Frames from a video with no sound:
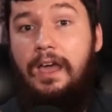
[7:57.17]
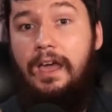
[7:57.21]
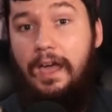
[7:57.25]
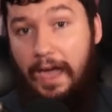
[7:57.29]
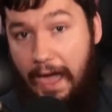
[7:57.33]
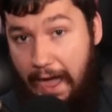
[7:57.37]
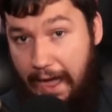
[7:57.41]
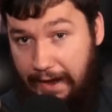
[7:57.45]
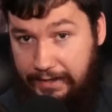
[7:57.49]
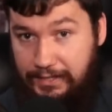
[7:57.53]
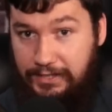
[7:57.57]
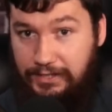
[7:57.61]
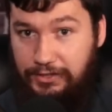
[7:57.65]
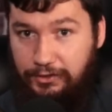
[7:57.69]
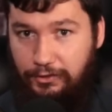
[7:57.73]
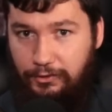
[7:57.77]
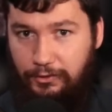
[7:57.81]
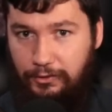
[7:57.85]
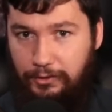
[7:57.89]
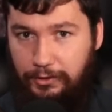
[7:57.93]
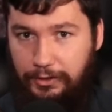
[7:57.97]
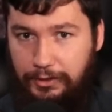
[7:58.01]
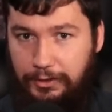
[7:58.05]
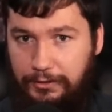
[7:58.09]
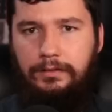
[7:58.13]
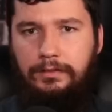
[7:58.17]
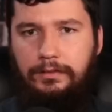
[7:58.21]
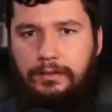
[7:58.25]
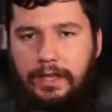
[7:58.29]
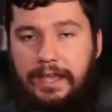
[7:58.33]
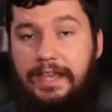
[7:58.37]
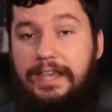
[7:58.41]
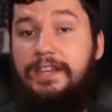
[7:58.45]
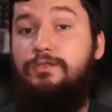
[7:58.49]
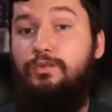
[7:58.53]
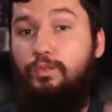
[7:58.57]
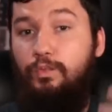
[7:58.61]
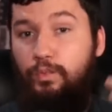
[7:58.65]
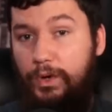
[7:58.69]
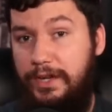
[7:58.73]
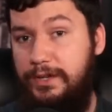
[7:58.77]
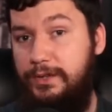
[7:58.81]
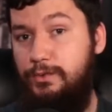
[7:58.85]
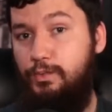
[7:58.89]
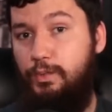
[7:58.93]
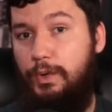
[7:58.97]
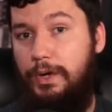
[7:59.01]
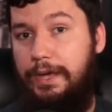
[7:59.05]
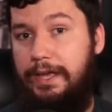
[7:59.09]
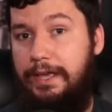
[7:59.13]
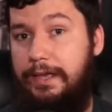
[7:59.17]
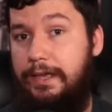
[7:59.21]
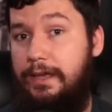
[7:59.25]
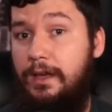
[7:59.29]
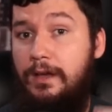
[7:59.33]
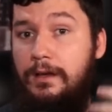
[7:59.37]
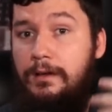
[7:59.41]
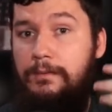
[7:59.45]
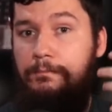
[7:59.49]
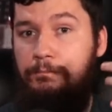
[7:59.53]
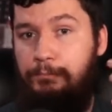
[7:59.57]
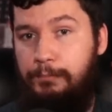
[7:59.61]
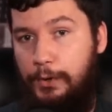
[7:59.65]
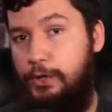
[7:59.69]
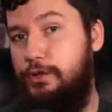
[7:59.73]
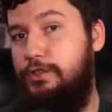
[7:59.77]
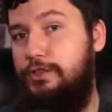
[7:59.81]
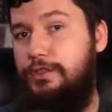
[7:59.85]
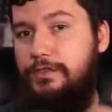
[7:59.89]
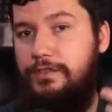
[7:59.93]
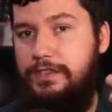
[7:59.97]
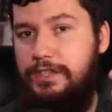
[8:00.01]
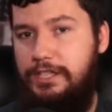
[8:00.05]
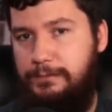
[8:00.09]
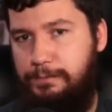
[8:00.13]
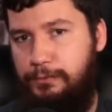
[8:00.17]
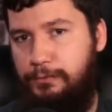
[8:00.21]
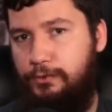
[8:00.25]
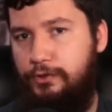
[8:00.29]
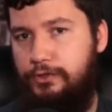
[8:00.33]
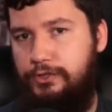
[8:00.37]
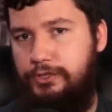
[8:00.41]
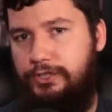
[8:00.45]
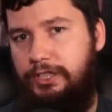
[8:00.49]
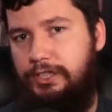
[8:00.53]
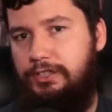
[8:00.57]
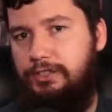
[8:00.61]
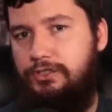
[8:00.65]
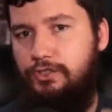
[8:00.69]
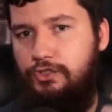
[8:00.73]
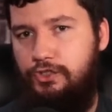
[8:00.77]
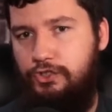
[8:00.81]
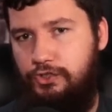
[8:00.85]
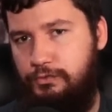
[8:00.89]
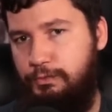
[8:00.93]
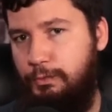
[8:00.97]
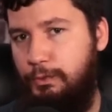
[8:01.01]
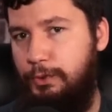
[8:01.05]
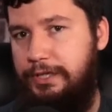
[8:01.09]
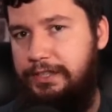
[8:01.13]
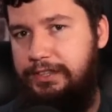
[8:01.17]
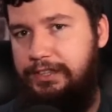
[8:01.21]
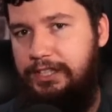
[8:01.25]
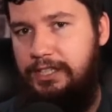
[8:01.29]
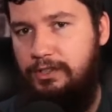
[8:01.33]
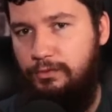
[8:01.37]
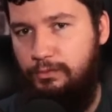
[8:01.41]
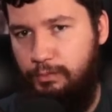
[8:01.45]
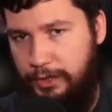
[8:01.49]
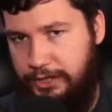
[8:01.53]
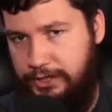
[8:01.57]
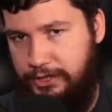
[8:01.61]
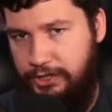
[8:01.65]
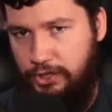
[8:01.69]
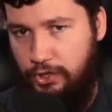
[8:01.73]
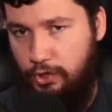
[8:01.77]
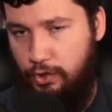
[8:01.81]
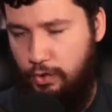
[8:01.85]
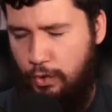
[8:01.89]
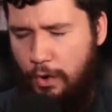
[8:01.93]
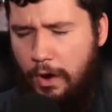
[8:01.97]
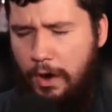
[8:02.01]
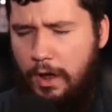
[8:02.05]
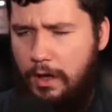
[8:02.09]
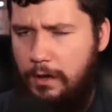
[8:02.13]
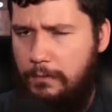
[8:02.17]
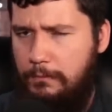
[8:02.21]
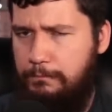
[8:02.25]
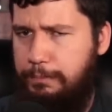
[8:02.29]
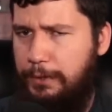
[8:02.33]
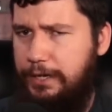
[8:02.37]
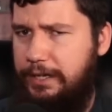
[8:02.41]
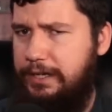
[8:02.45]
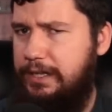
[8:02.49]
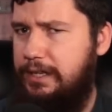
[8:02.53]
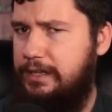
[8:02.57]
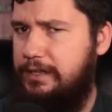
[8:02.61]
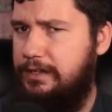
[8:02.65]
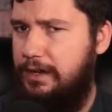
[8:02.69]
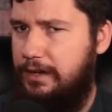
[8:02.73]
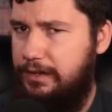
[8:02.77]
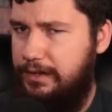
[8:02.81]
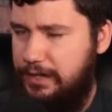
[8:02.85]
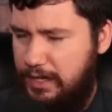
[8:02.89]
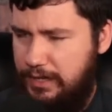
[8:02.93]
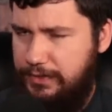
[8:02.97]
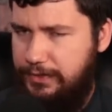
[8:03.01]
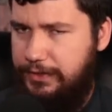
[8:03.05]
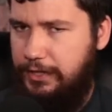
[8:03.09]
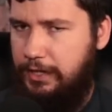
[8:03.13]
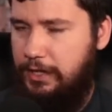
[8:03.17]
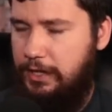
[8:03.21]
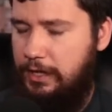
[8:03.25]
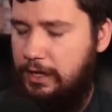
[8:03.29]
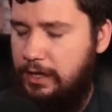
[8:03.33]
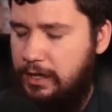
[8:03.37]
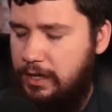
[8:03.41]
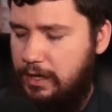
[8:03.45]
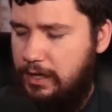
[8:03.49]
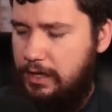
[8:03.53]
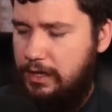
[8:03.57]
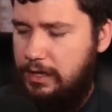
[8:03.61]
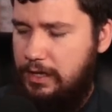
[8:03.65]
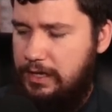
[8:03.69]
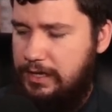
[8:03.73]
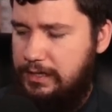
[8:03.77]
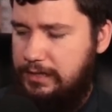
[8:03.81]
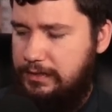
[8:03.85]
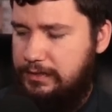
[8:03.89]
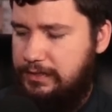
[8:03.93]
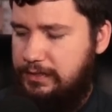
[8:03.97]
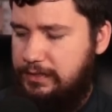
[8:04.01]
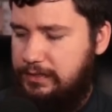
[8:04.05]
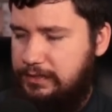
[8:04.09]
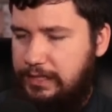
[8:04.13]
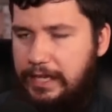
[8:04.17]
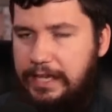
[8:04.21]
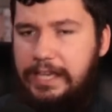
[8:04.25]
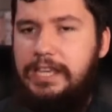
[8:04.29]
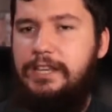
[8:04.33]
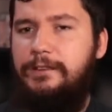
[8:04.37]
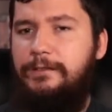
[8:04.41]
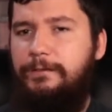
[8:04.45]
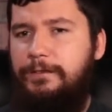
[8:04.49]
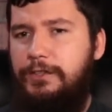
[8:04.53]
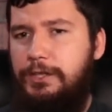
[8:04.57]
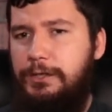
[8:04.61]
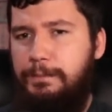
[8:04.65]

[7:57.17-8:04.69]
Xorg. In one way, both of these projects destroyed the original, but in another, it saved the